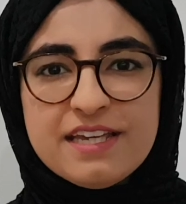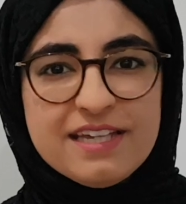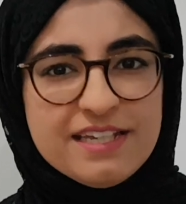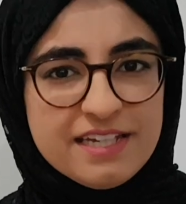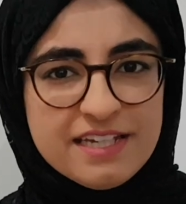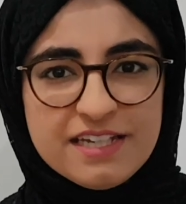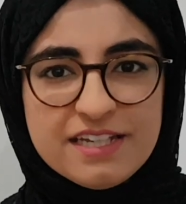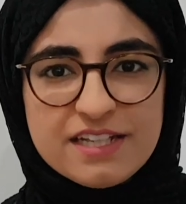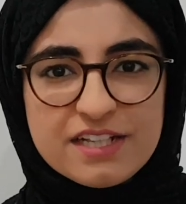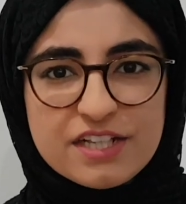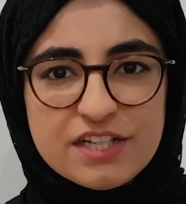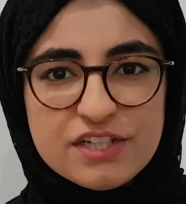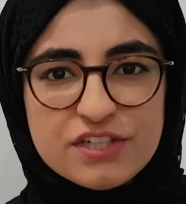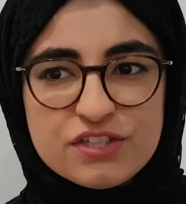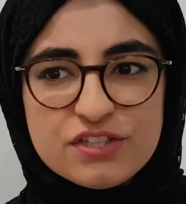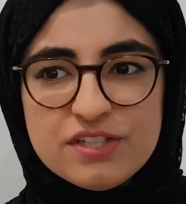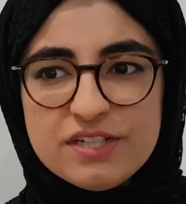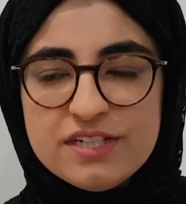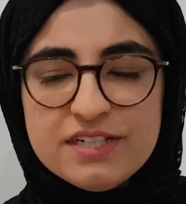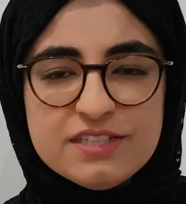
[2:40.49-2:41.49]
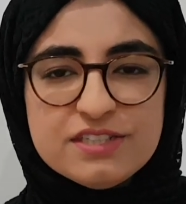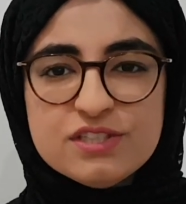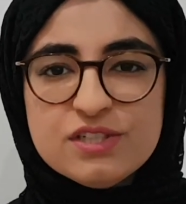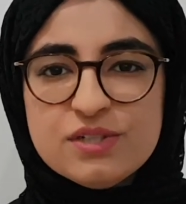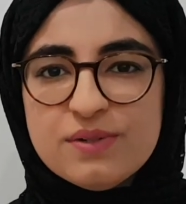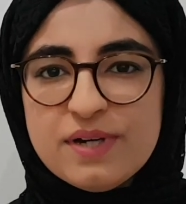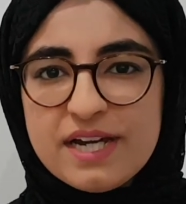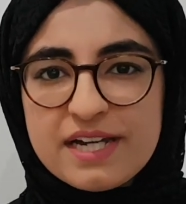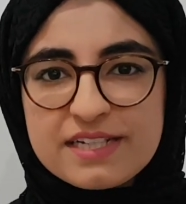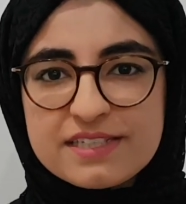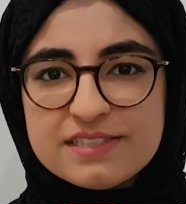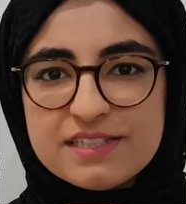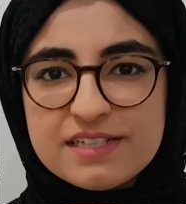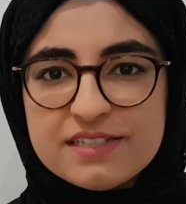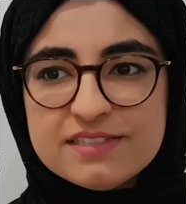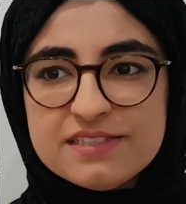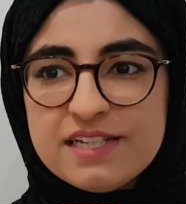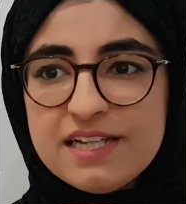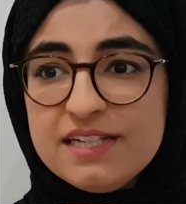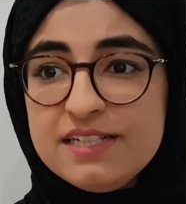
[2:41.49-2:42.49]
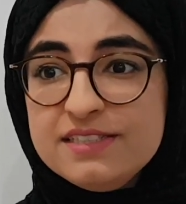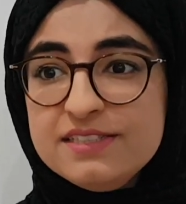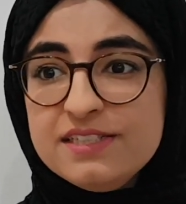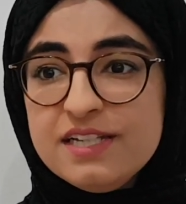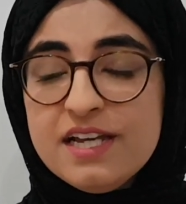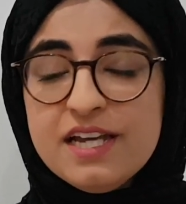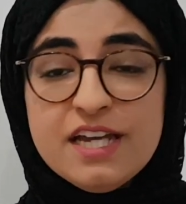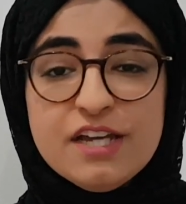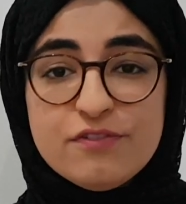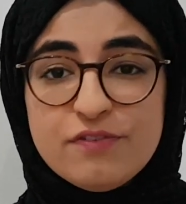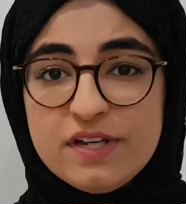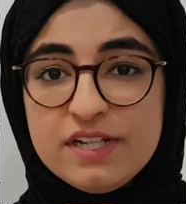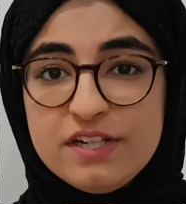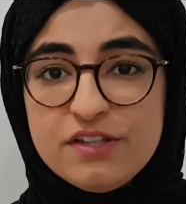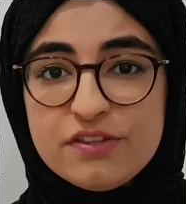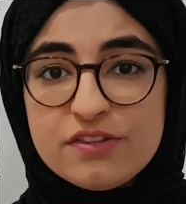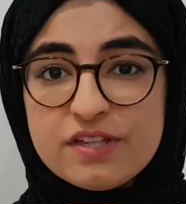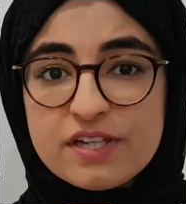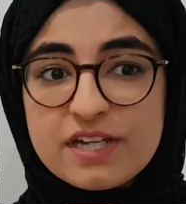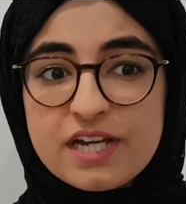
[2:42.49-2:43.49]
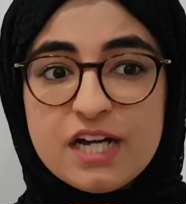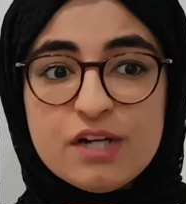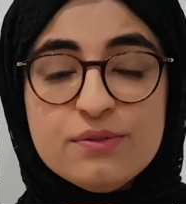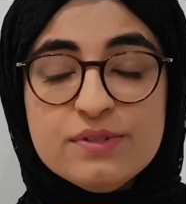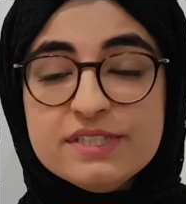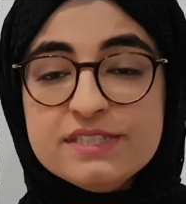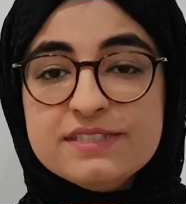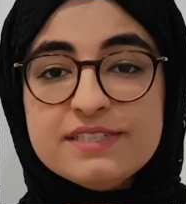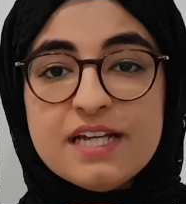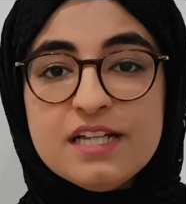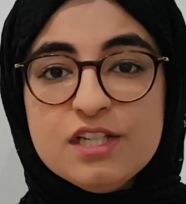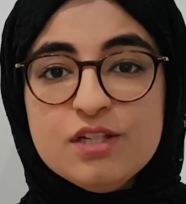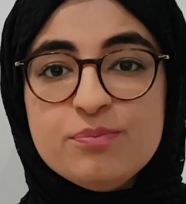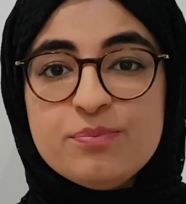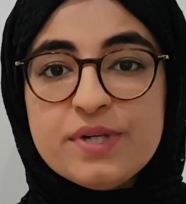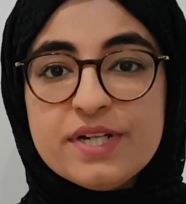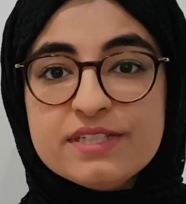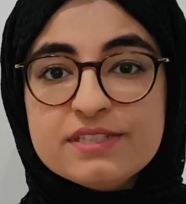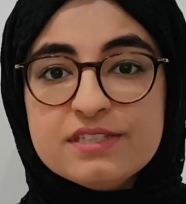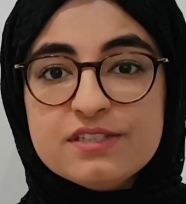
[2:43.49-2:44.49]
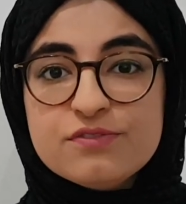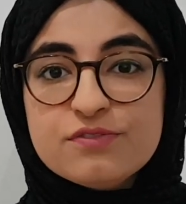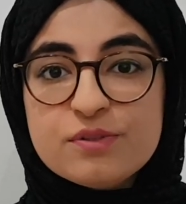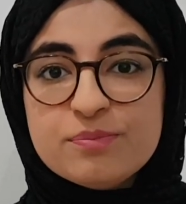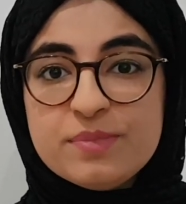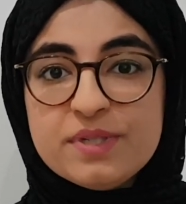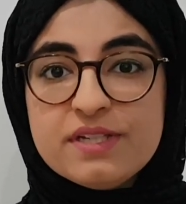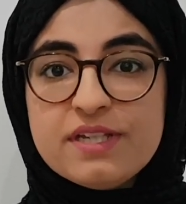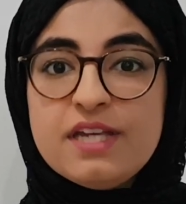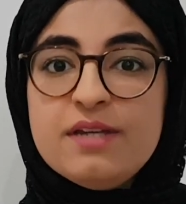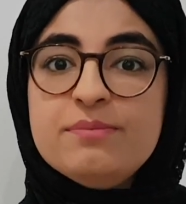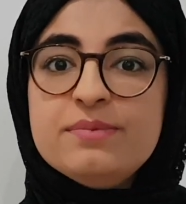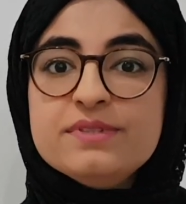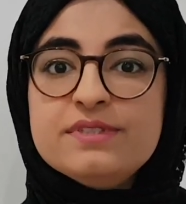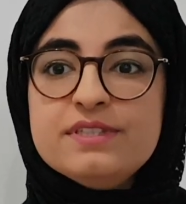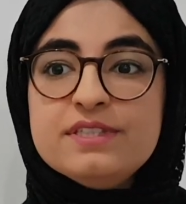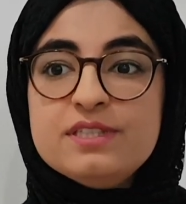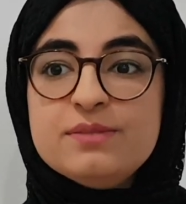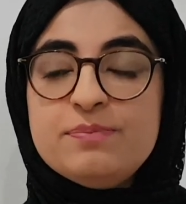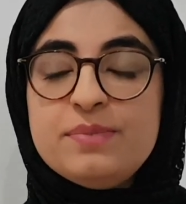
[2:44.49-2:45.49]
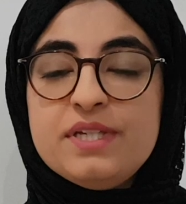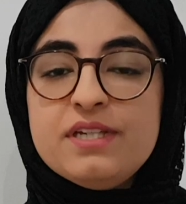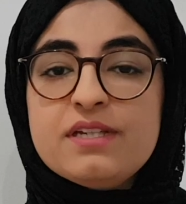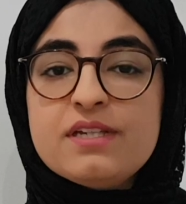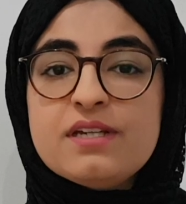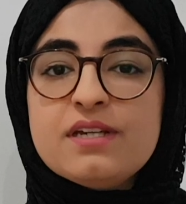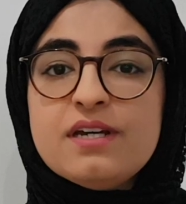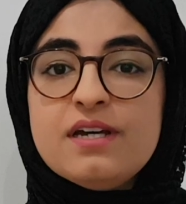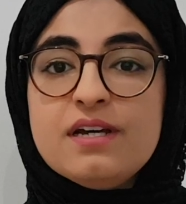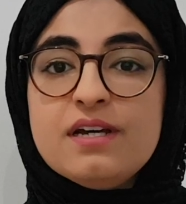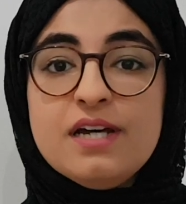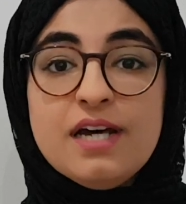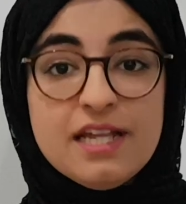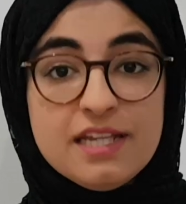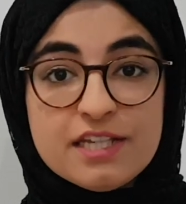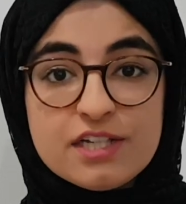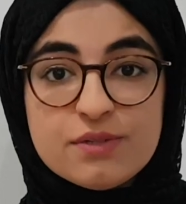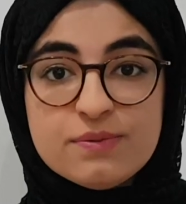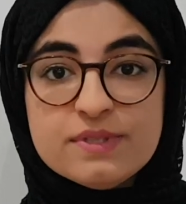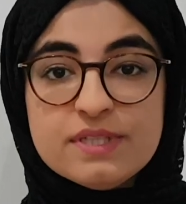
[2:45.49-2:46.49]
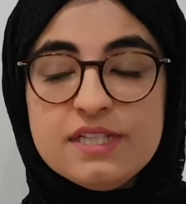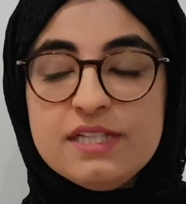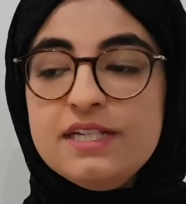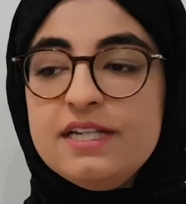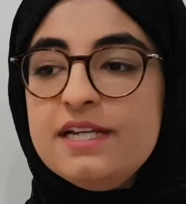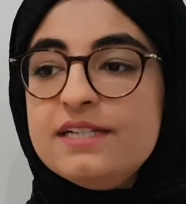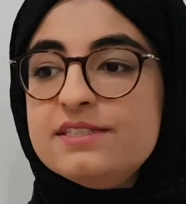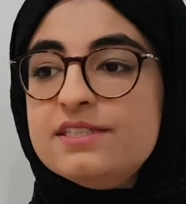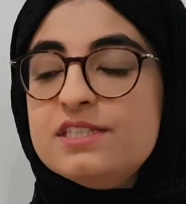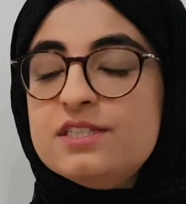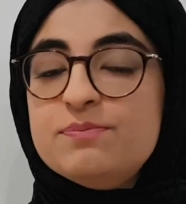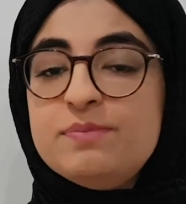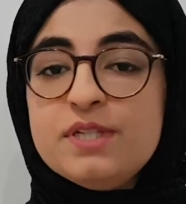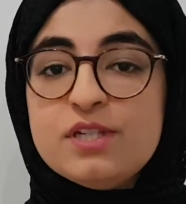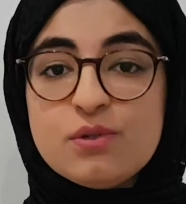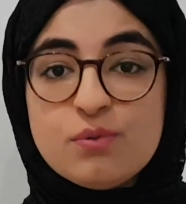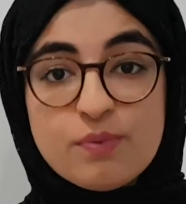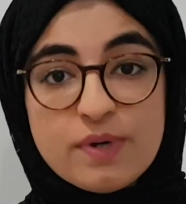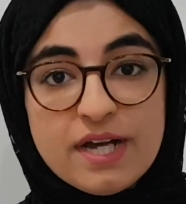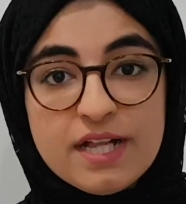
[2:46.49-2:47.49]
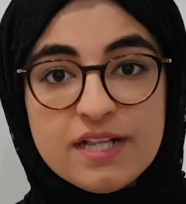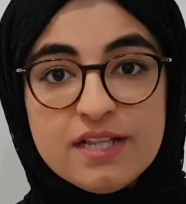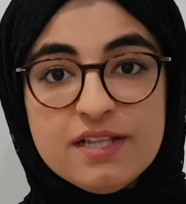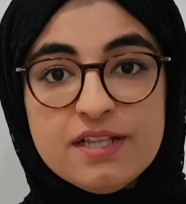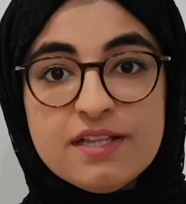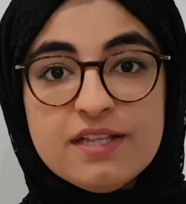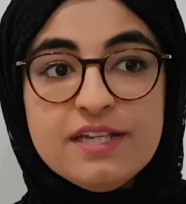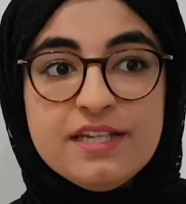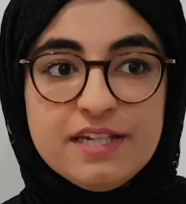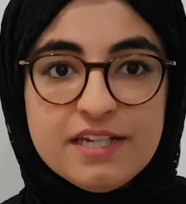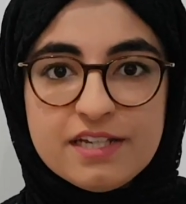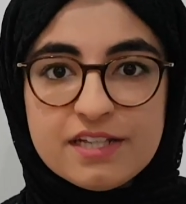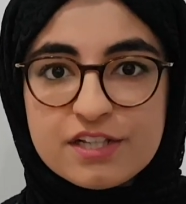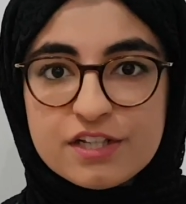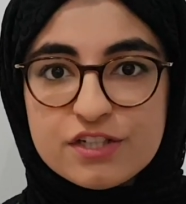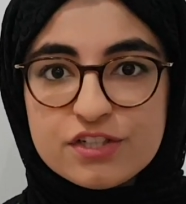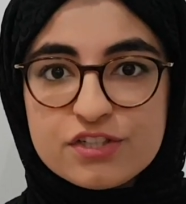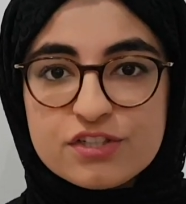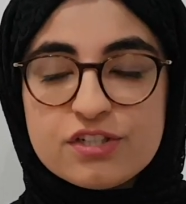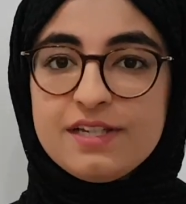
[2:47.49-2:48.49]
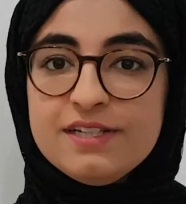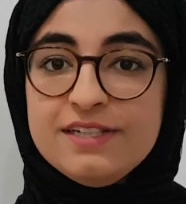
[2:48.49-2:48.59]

In English, there is no accent. And if anything, I was celebrated for being able to speak eloquently and to speak well in English.